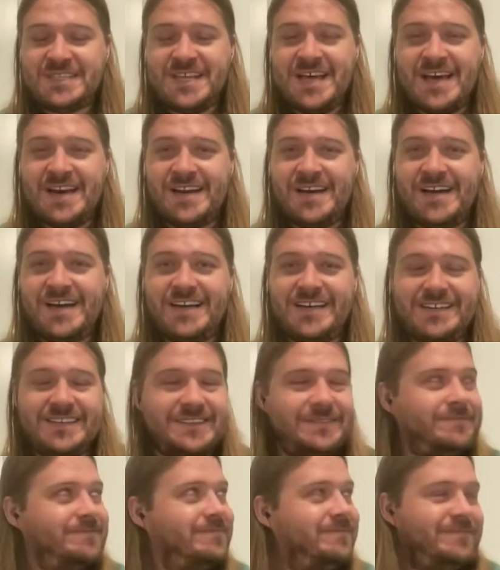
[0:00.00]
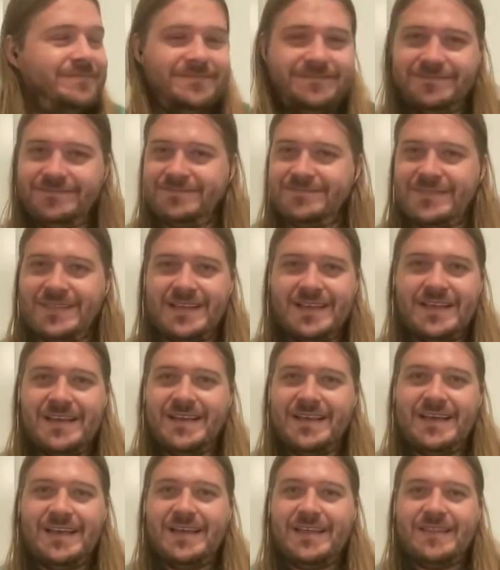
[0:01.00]
that
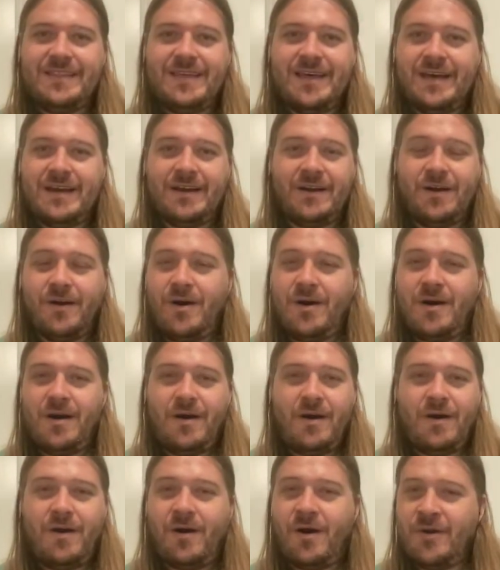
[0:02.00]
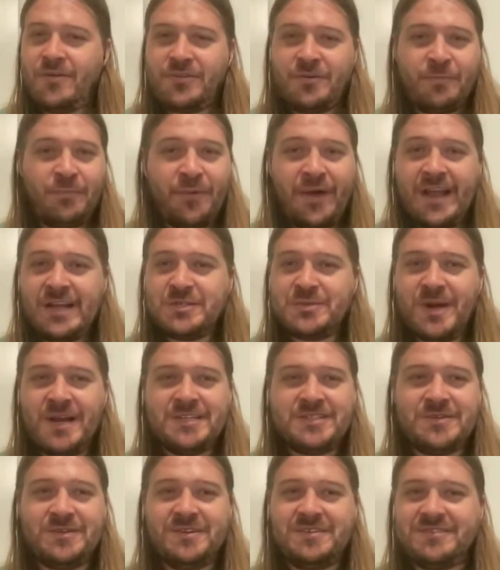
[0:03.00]
that Arthur Blank tries
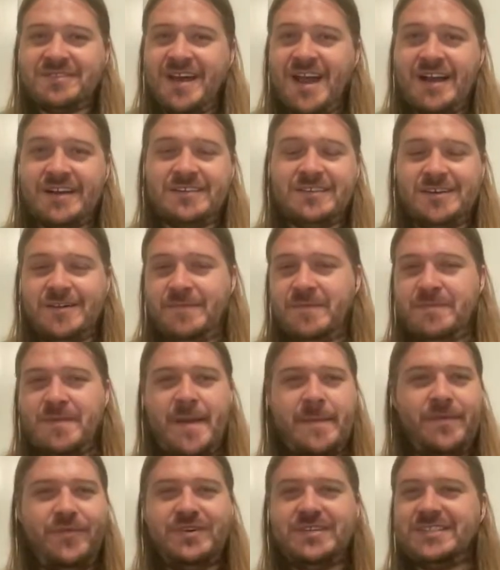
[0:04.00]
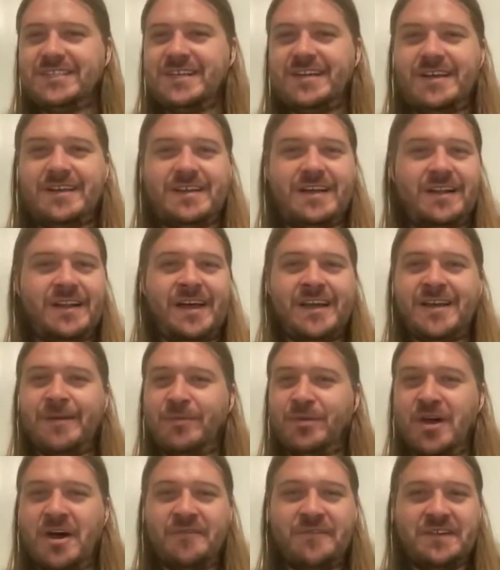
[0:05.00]
to attract here, but maybe we just get a
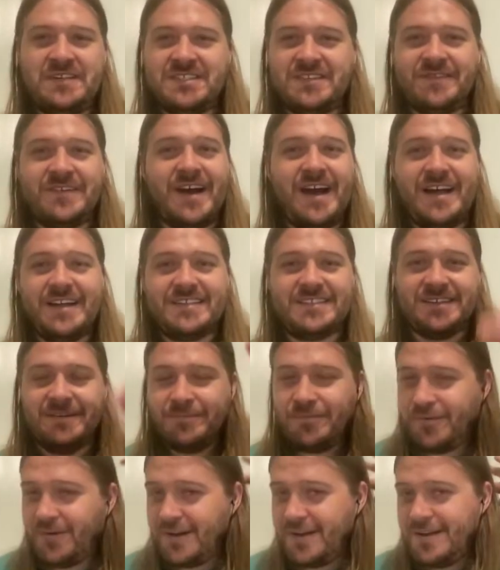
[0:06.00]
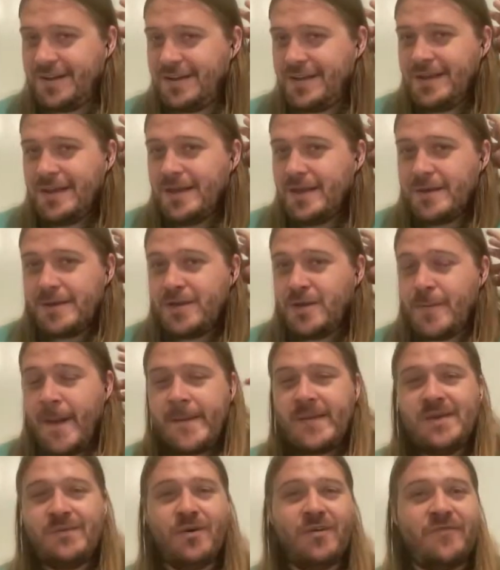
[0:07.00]
likable offensive guy at some point.
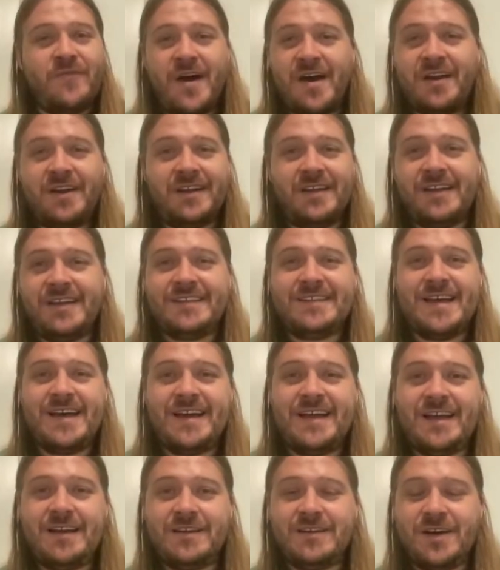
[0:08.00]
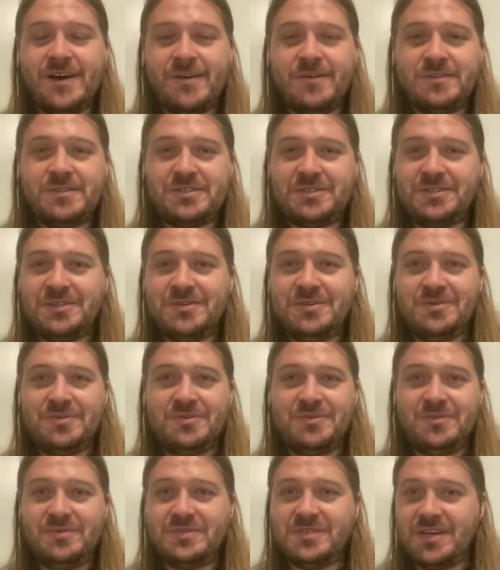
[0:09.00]
Maybe we'll finally get that head coach
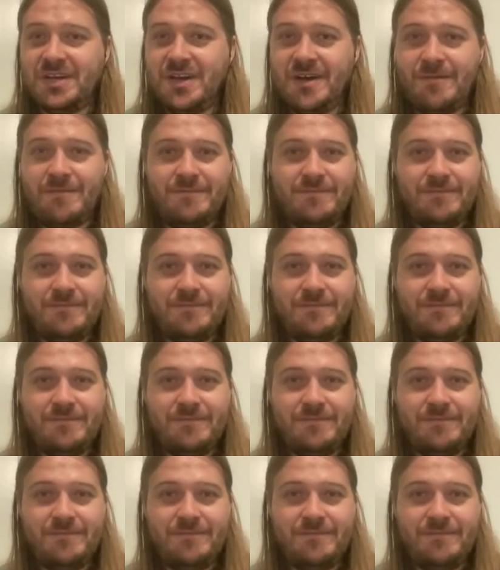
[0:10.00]
who's our